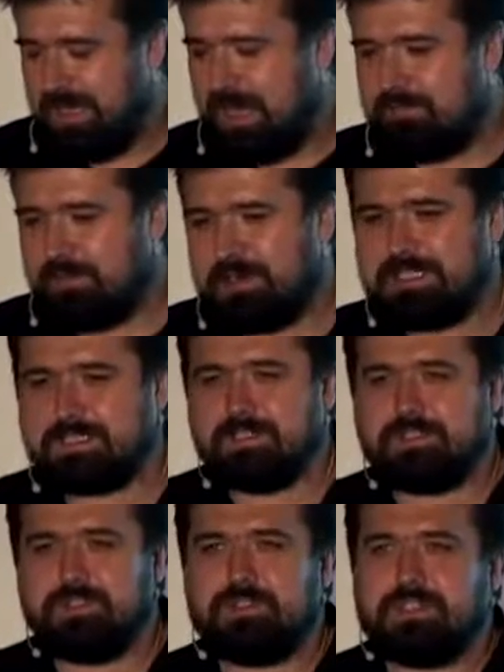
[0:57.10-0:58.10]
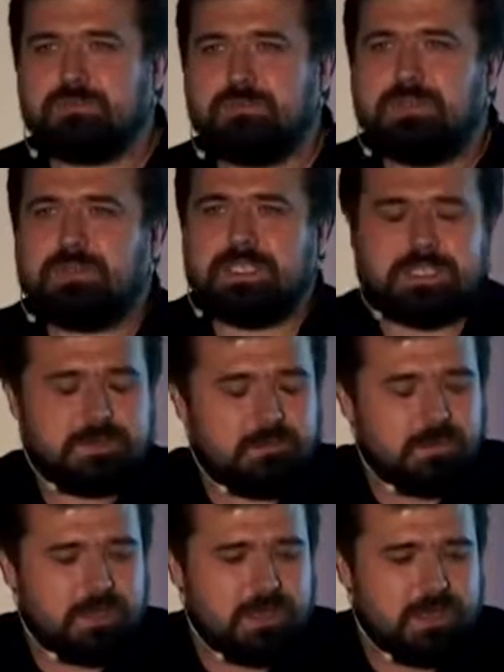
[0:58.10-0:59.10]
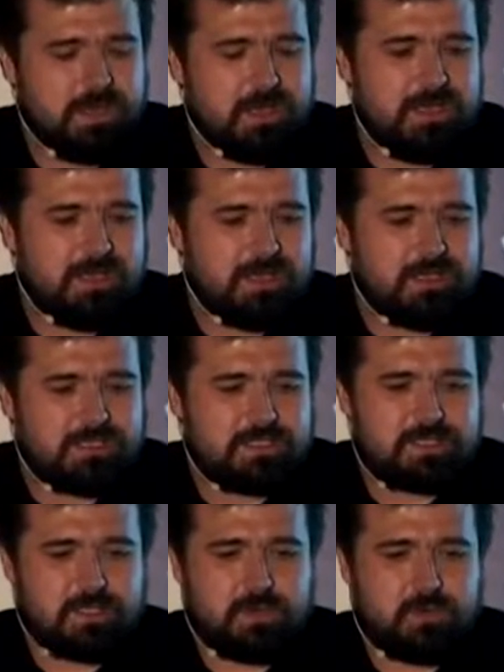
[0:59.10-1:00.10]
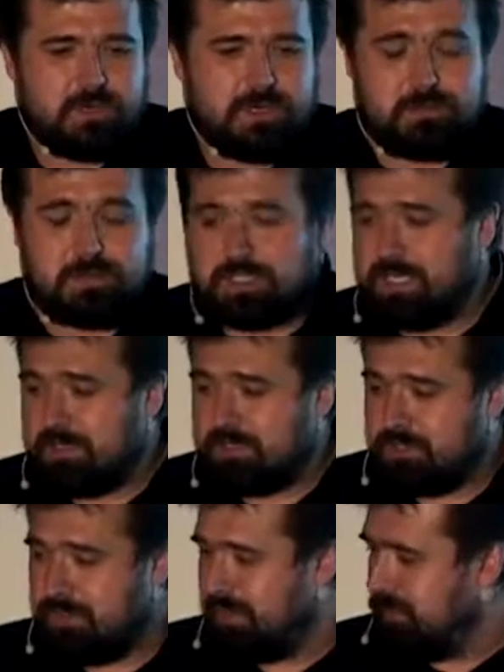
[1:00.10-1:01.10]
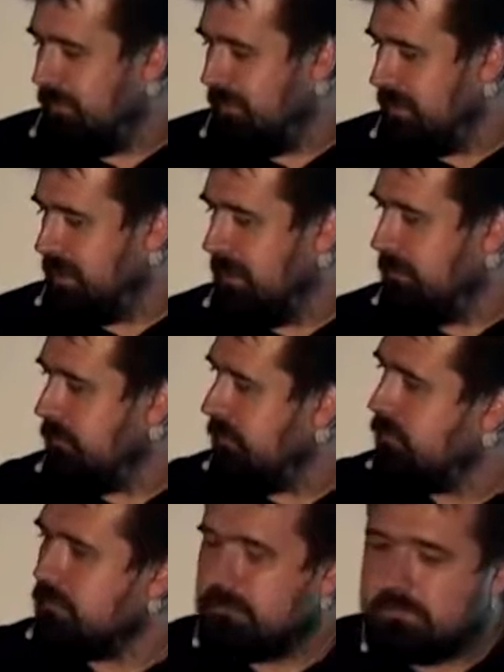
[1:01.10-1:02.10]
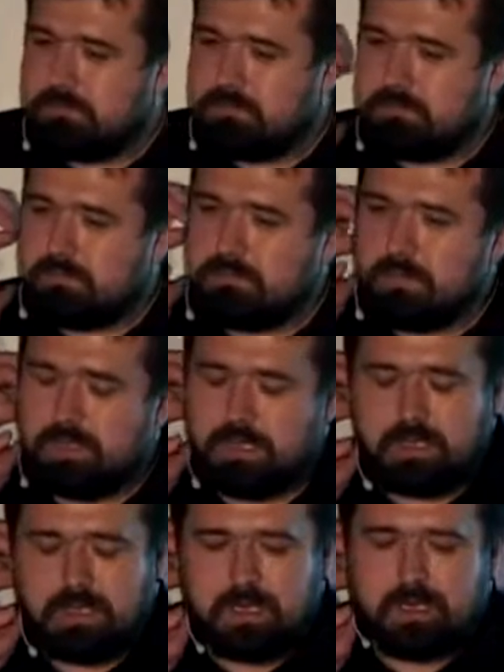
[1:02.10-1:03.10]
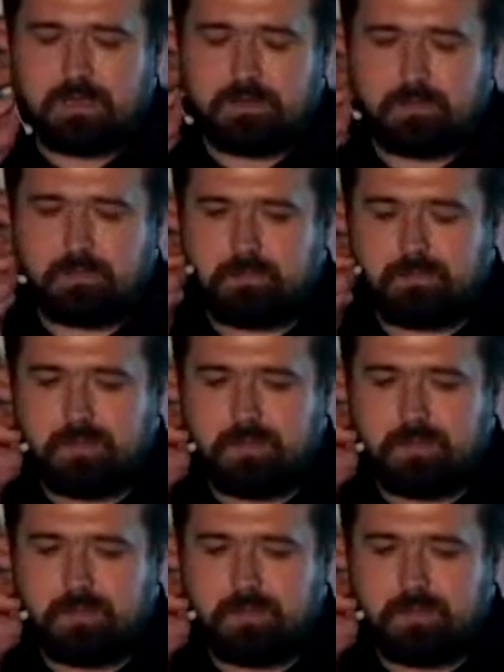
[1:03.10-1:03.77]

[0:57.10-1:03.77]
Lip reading: ever listened to such music. So, but she enjoyed it, obviously. And